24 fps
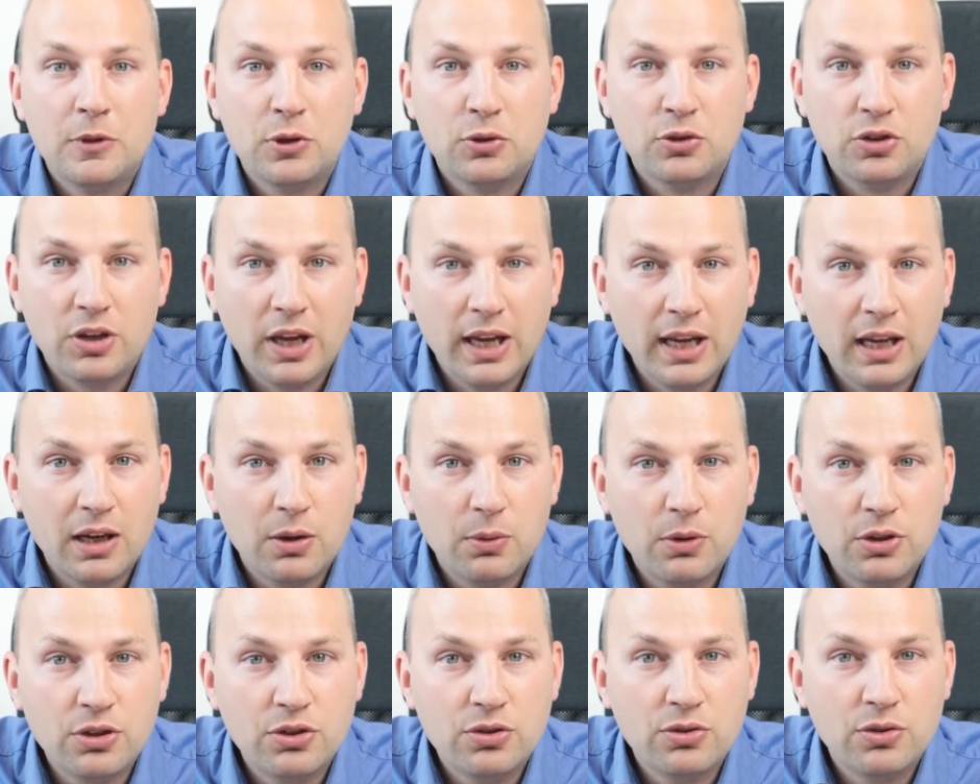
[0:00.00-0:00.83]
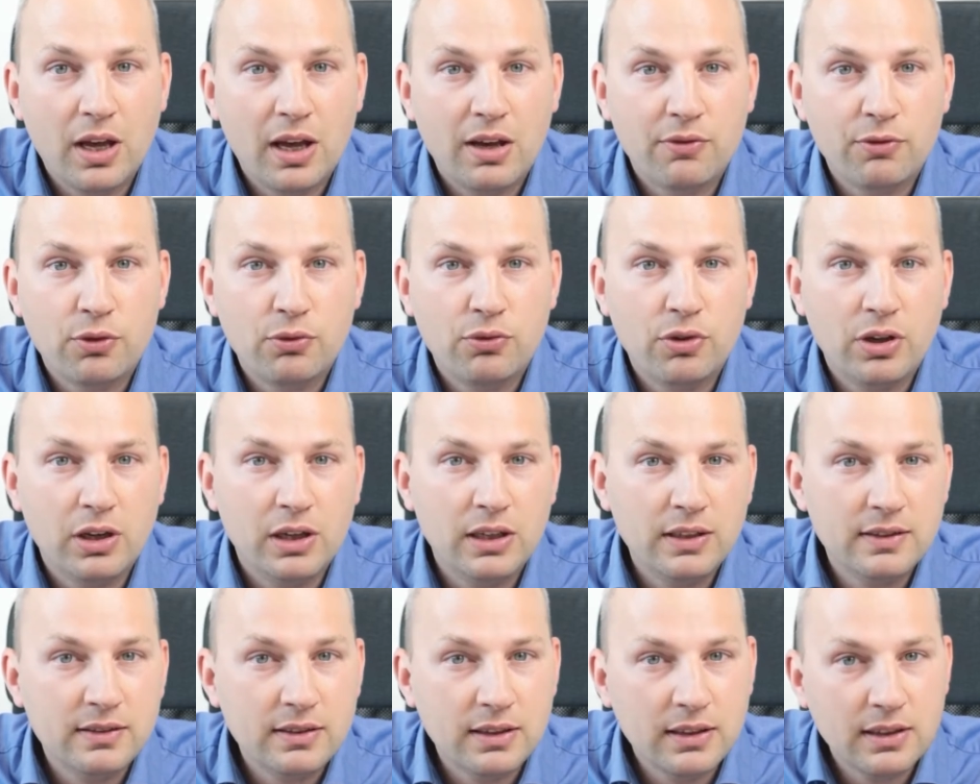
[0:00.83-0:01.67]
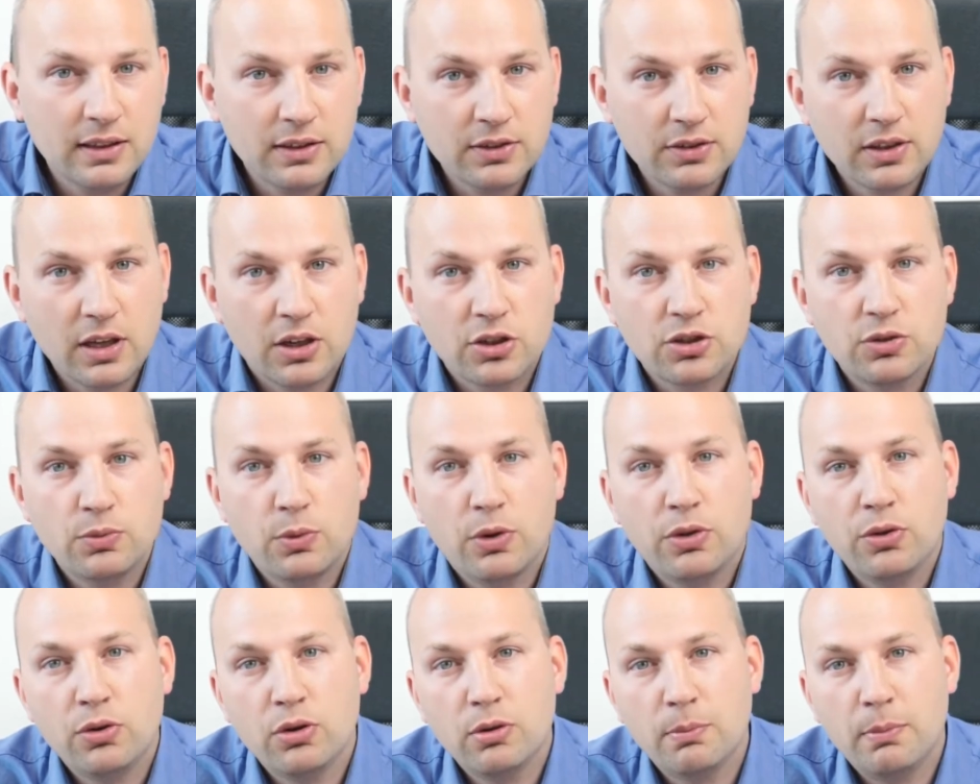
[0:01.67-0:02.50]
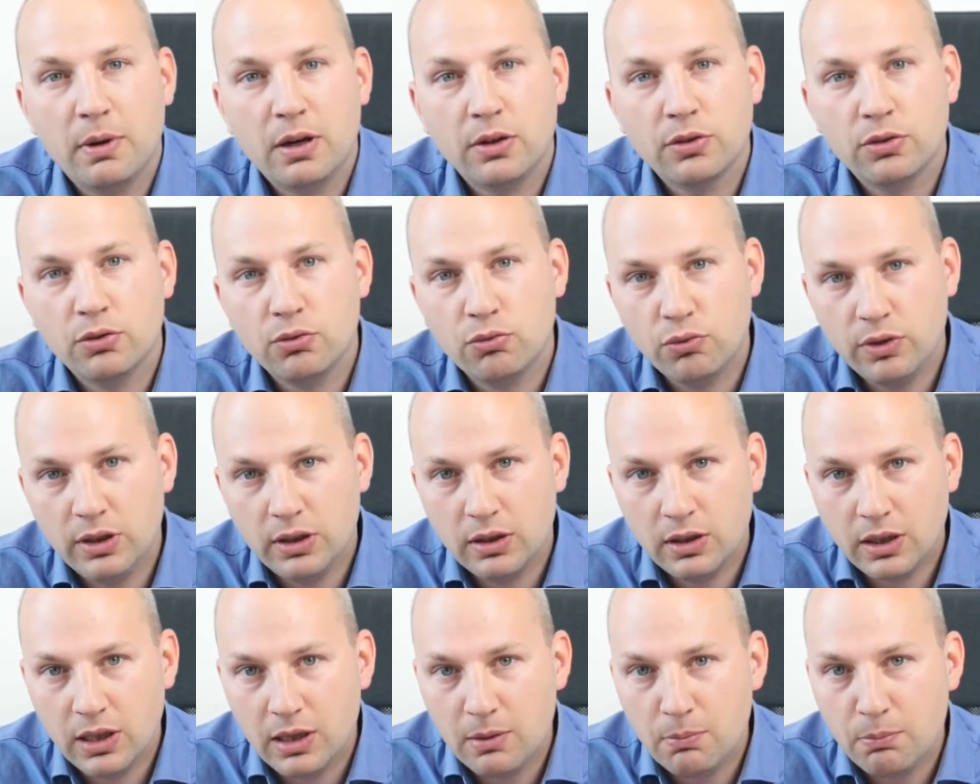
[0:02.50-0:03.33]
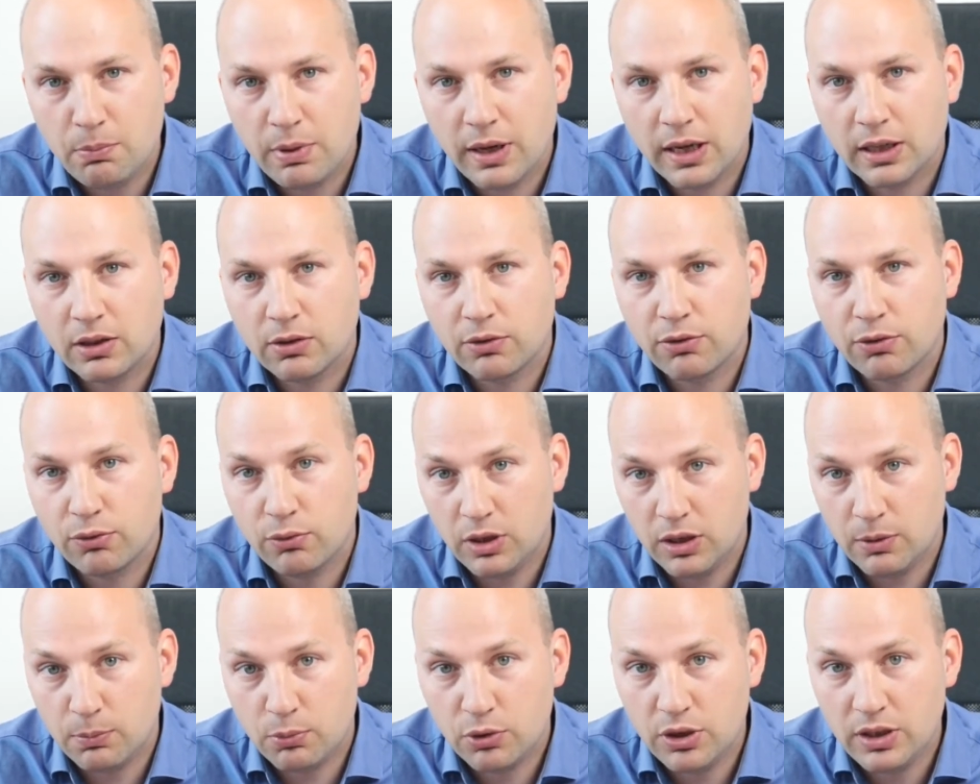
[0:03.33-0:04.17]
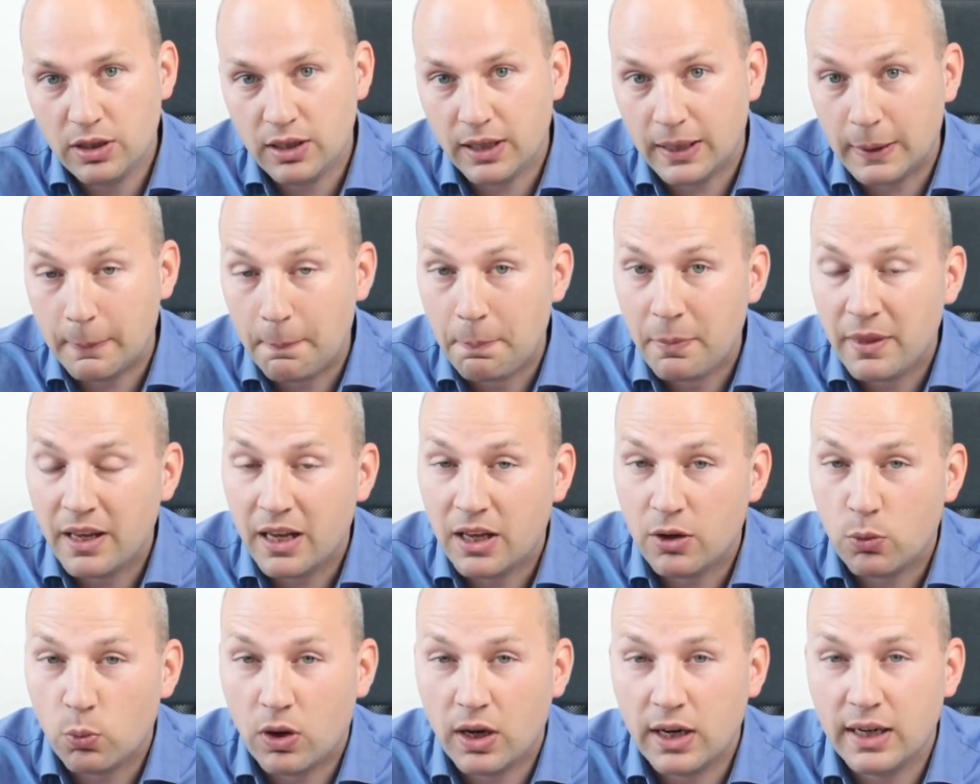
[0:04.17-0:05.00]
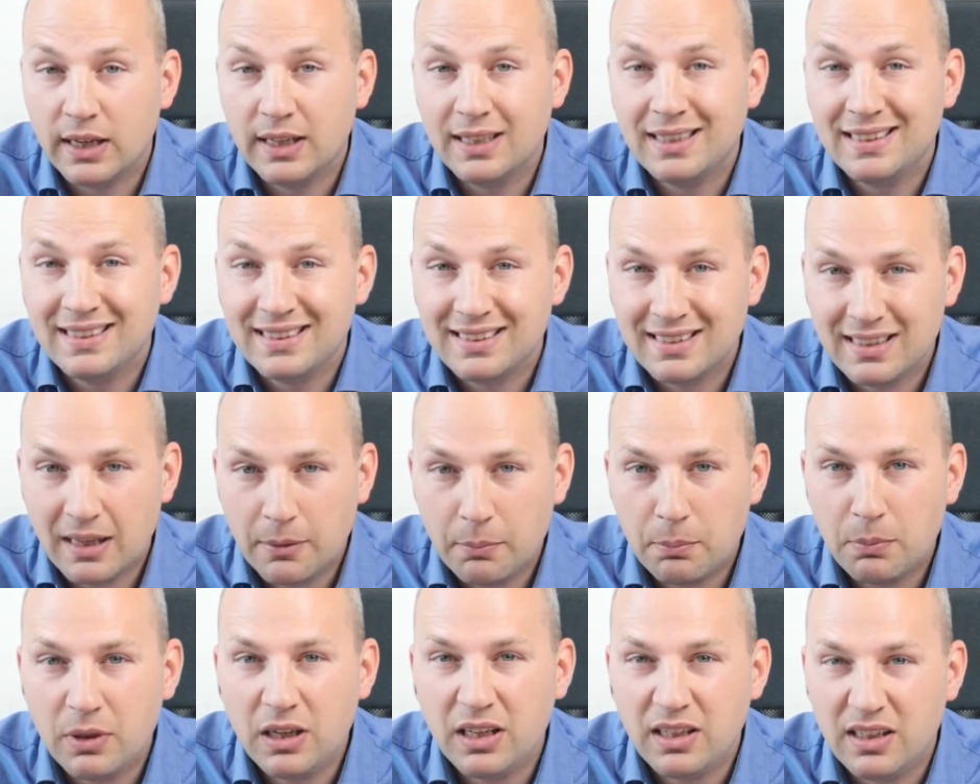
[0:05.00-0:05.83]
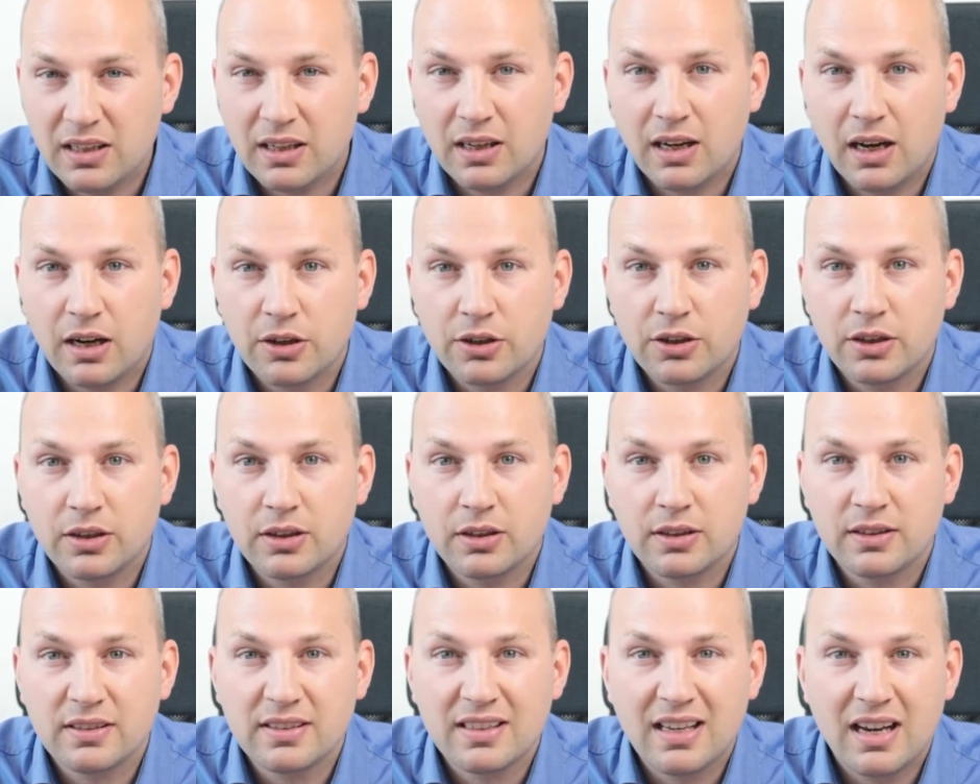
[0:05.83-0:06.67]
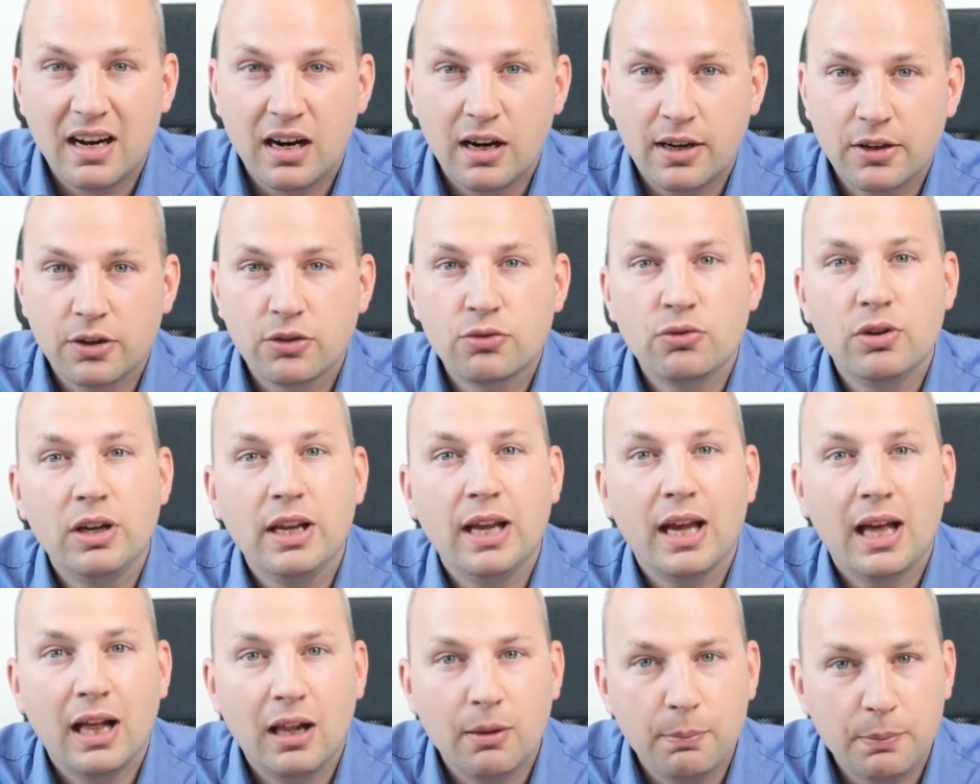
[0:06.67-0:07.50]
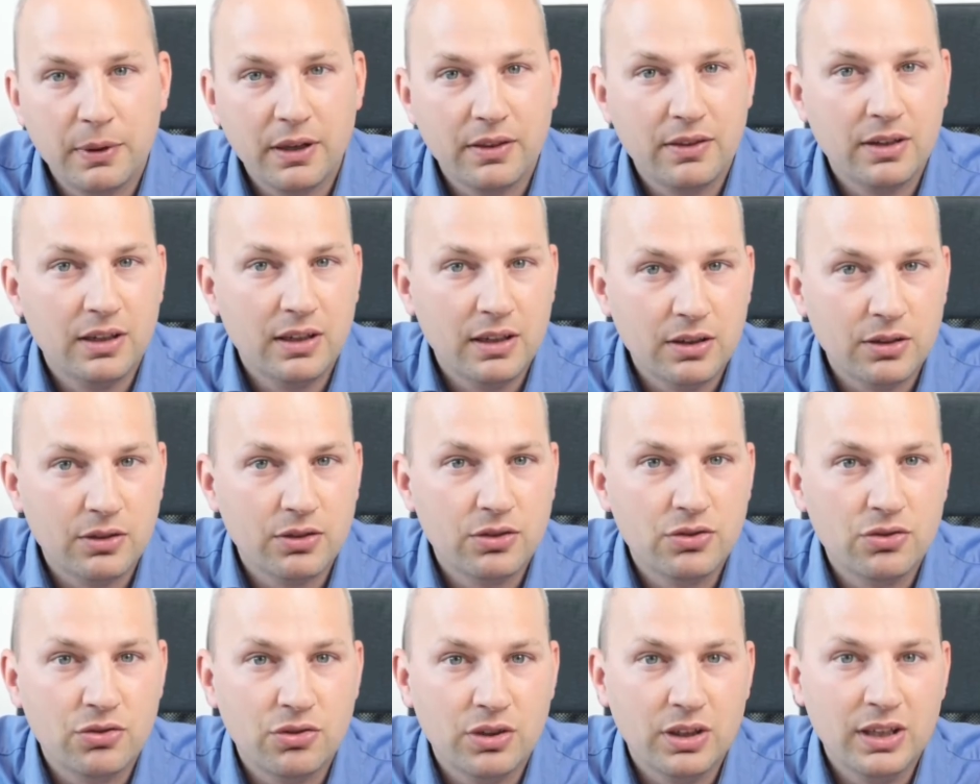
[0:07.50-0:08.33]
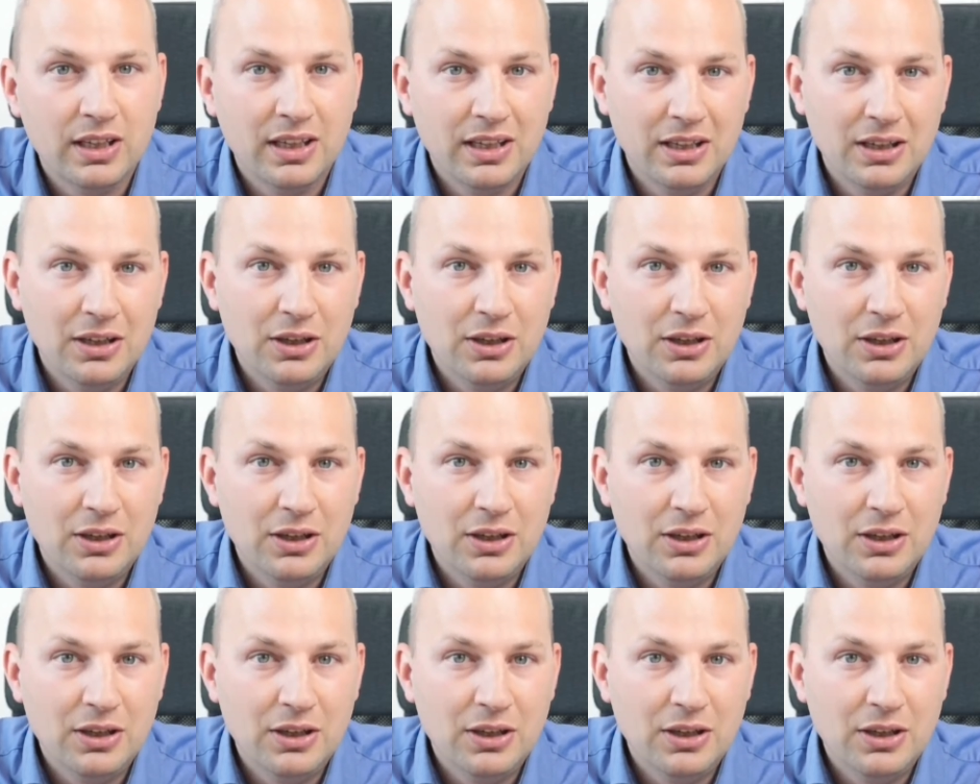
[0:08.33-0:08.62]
Today I want to have a realistic discussion with you about the real impact of 3D printing and why some media articles are not really helping the industry